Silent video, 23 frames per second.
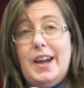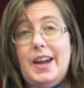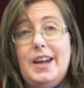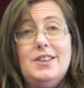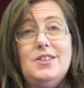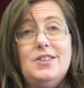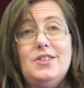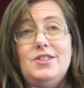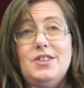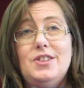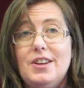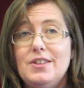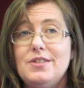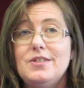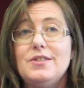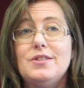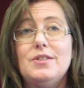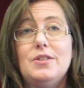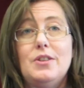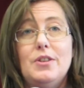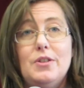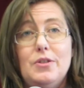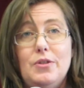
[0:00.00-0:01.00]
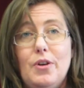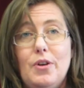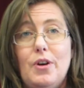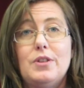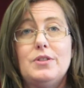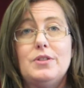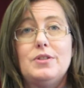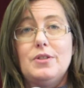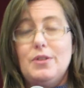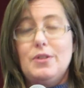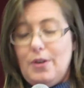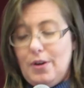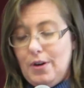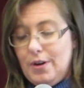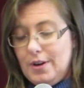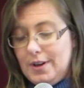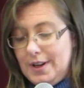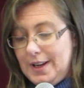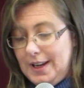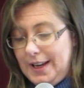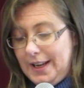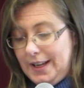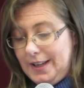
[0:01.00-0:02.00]
It's just not
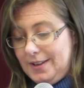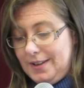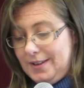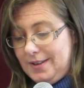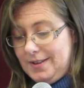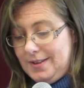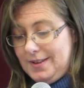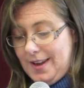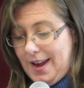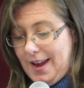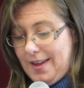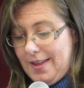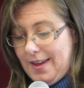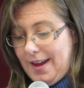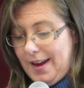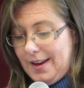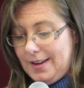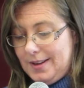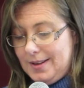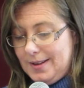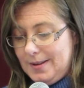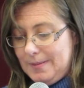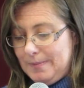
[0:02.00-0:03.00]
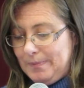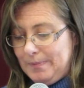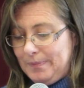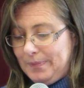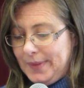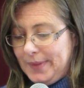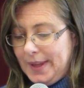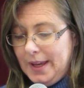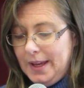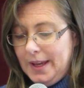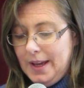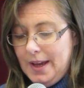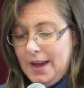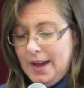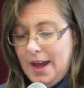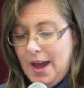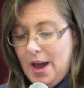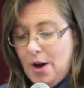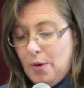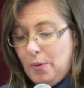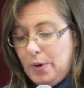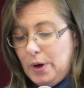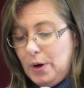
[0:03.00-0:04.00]
godly to say that.
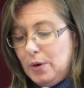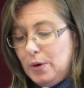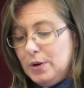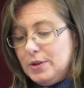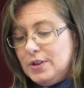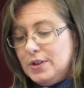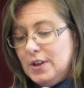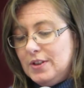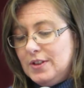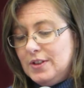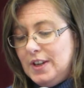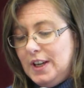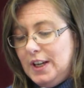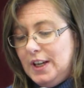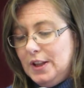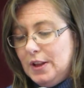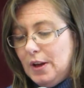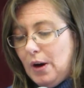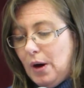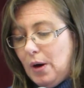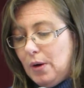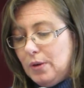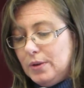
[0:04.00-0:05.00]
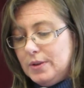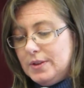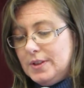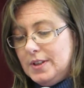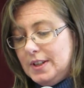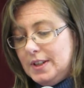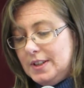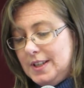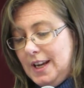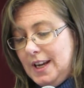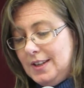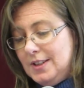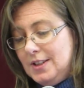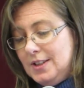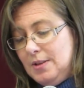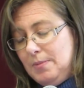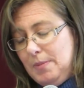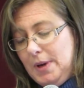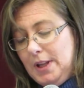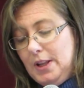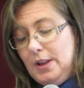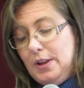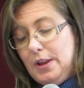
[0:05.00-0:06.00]
We also see in the Old
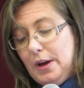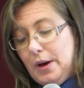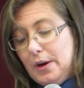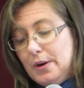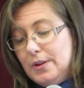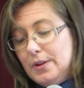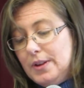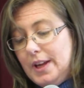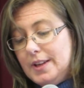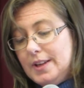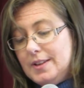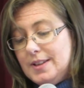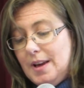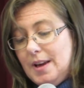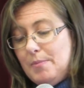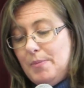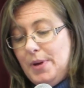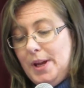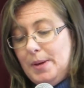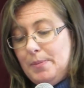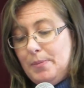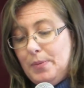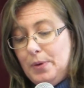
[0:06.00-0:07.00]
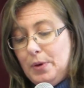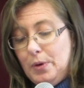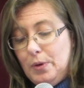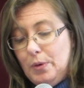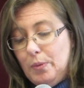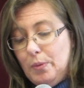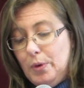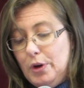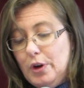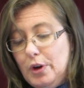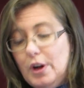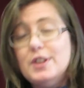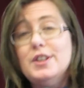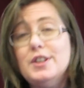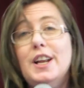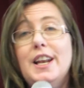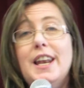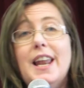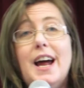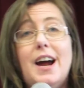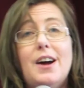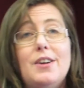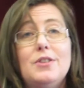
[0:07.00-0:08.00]
Testament, though, that some people were not
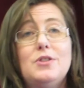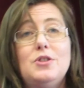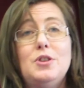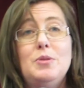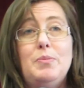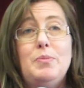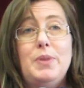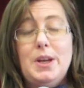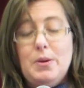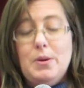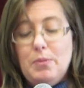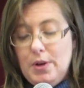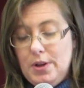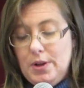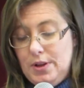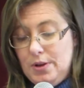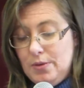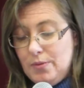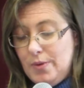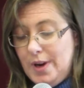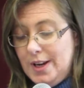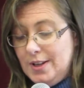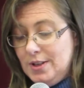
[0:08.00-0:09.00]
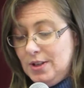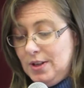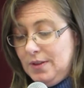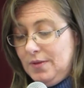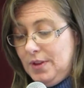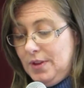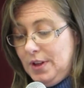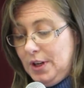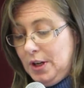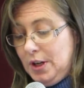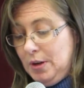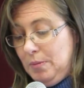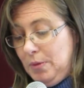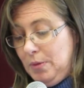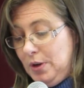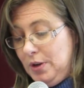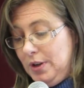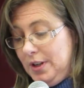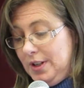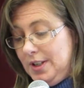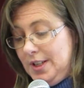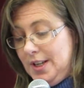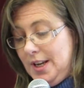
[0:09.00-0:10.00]
allowed to be with the rest of the
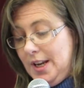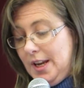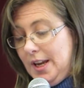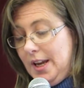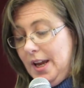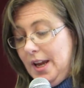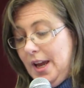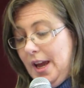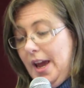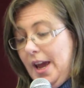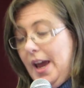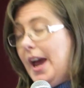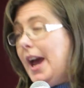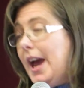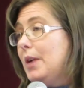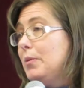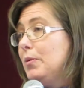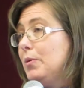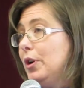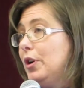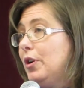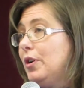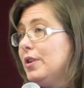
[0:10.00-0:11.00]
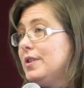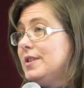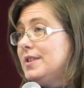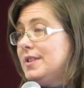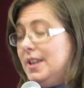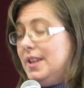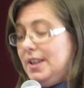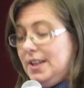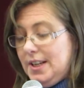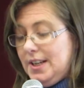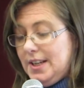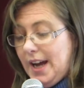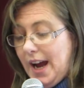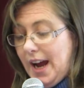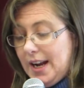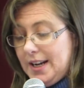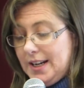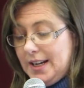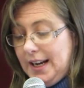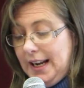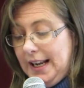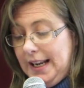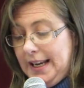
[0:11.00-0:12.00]
community and were considered
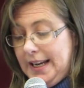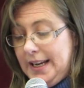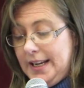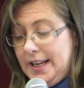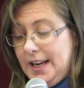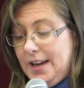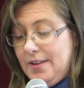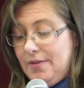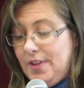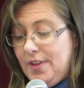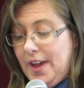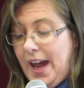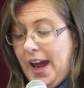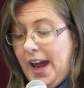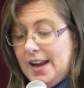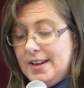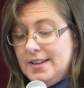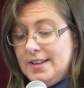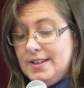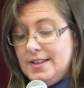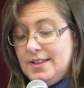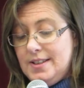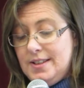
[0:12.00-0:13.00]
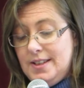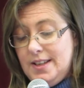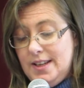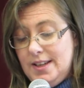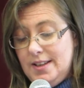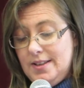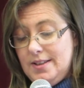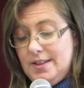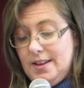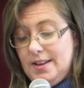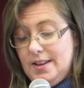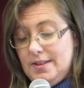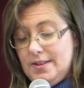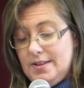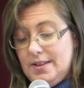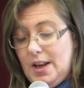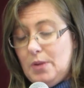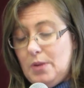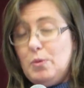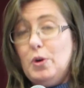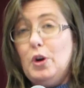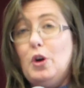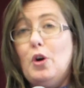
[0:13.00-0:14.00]
unclean if they had diseases
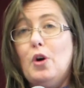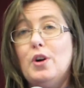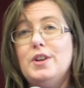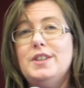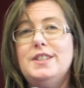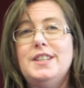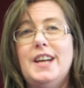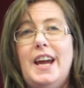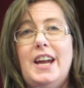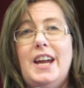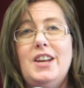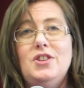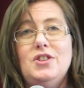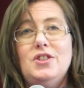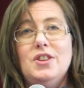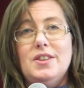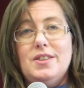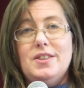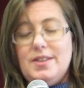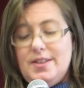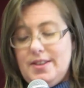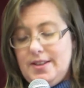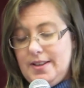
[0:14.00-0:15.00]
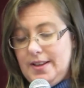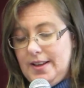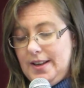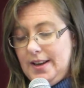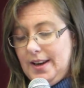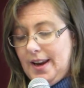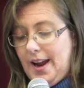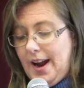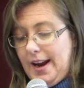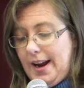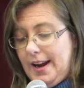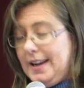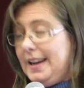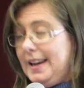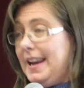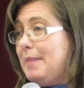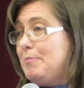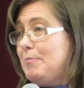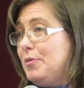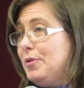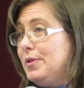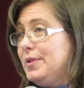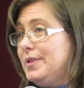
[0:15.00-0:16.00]
that were contagious, like
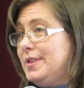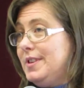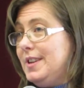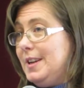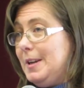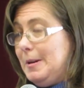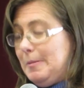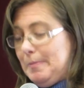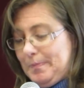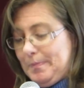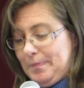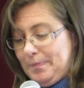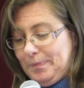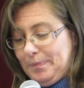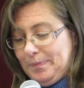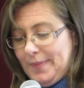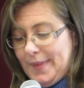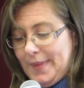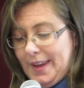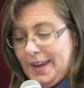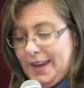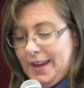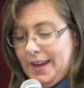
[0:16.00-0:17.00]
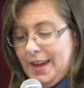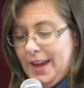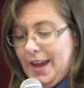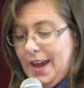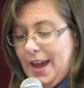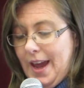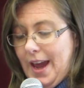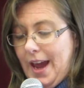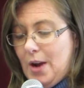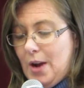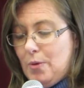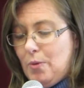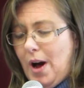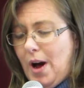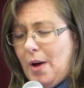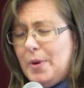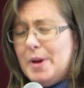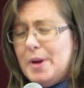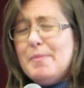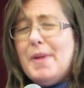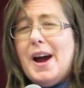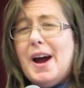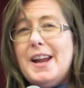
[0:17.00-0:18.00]
leprosy. And while
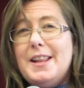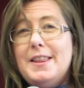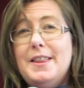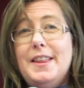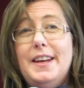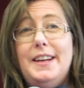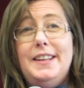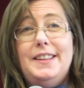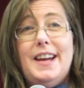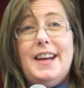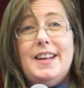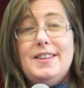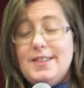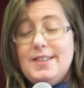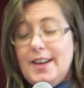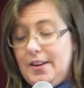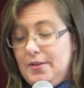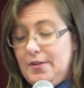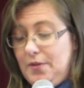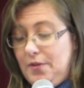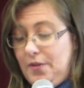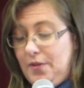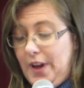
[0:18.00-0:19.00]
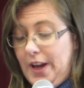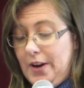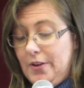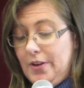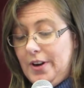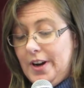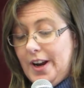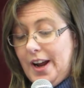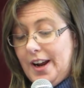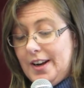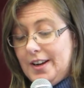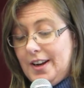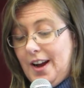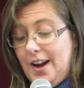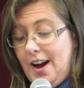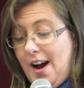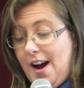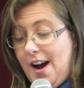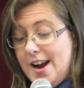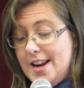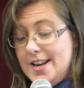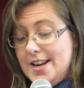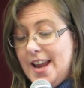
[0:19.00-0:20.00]
we might think that's unfair and
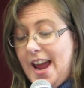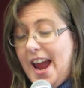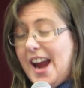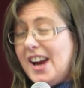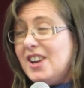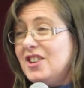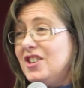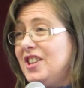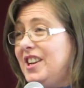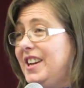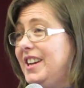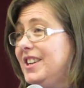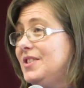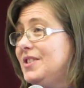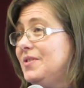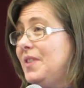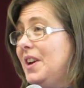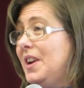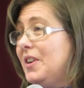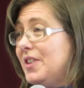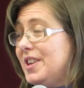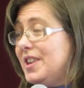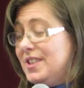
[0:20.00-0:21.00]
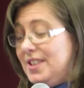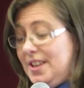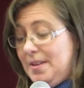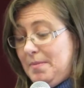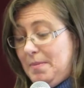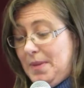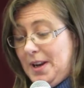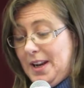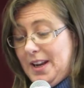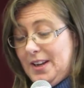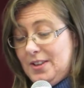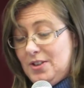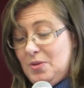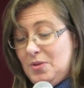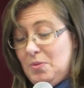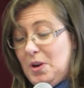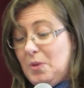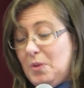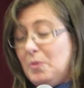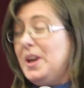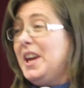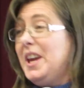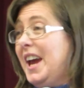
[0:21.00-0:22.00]
unkind, actually it's very similar to
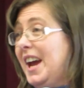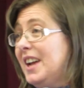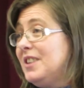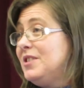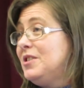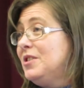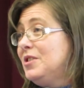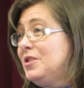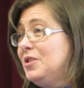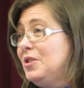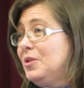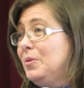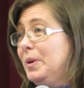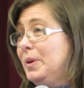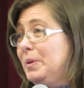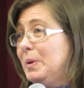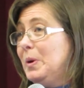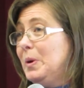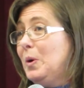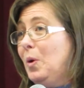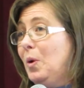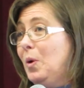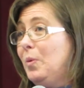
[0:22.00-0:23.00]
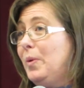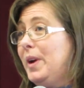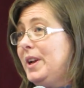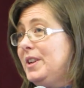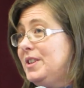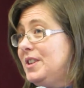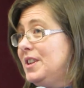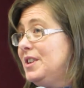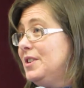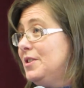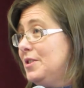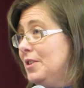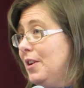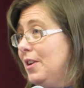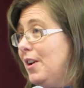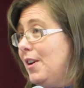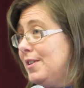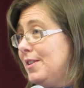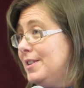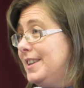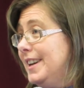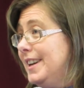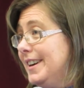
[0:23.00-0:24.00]
what we had to do when we all went into
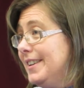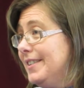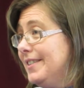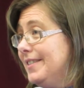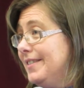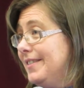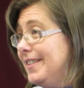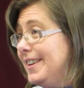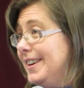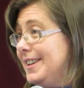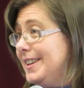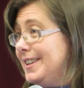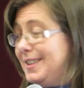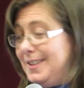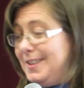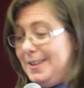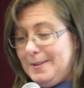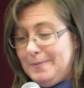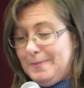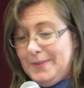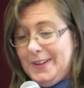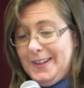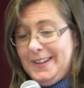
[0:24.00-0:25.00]
lockdown, right?